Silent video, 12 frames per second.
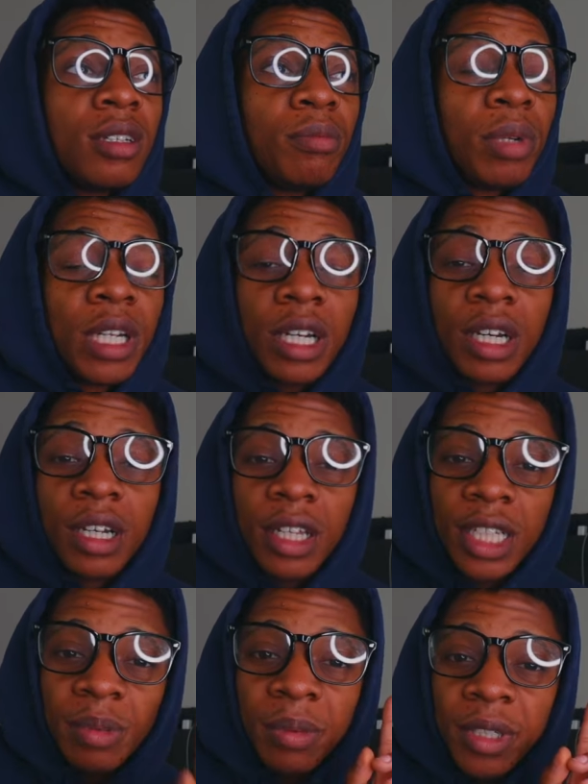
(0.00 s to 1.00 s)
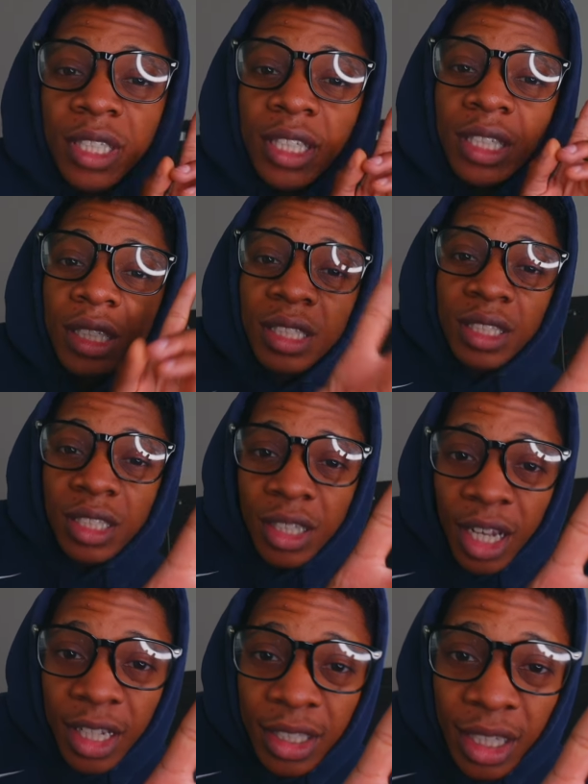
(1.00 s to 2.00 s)
But uh, that's pretty much it. See you
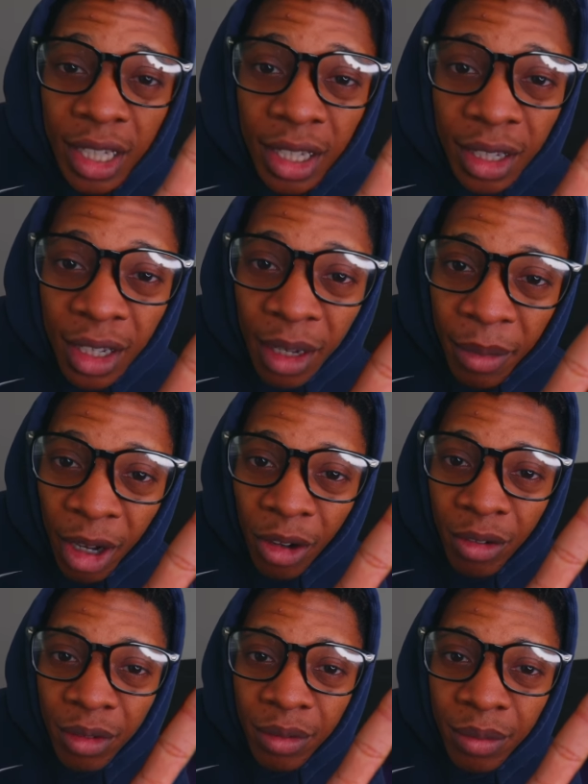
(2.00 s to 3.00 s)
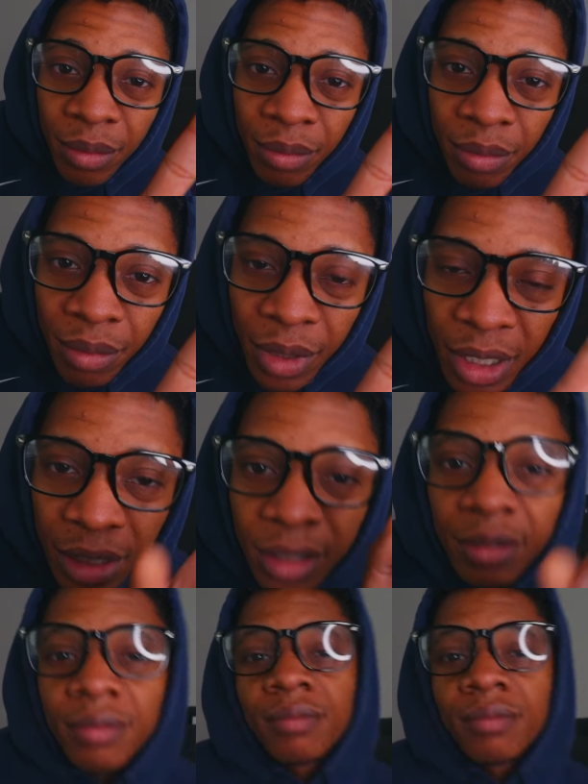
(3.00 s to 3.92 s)
guys. I'm out. Peace.